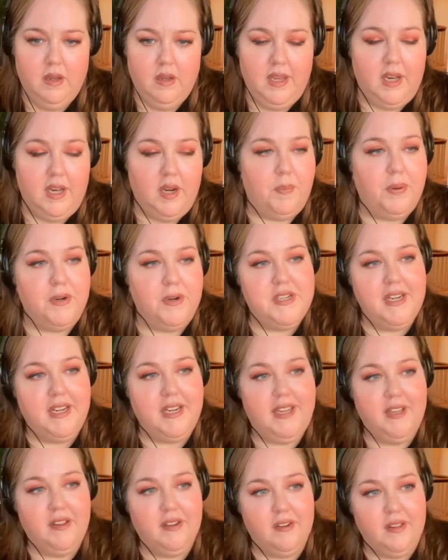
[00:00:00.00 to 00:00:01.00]
in a
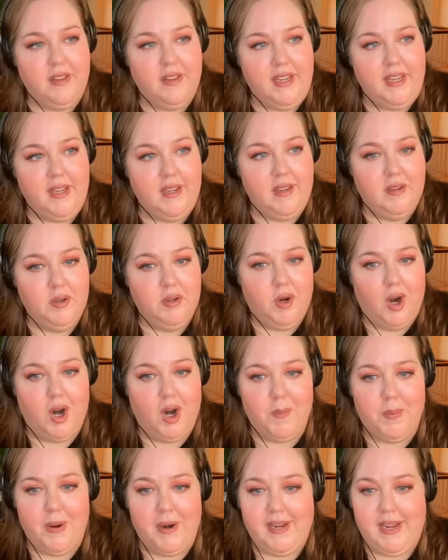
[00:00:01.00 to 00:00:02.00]
particularly
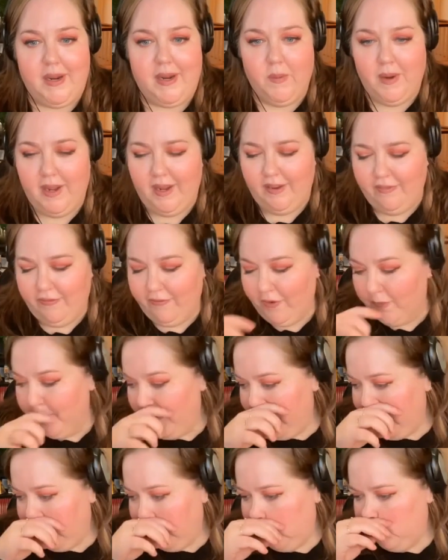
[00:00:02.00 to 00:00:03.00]
heartbreaking way for
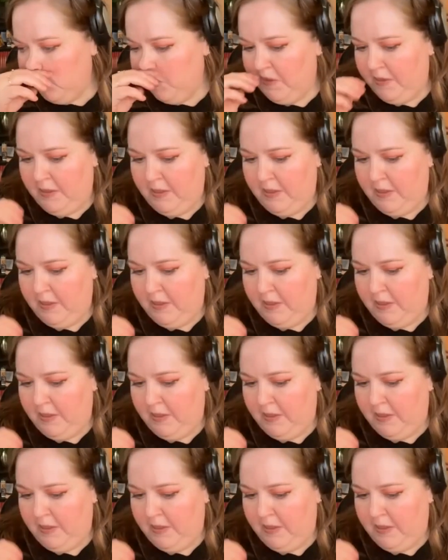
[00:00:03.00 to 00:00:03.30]
me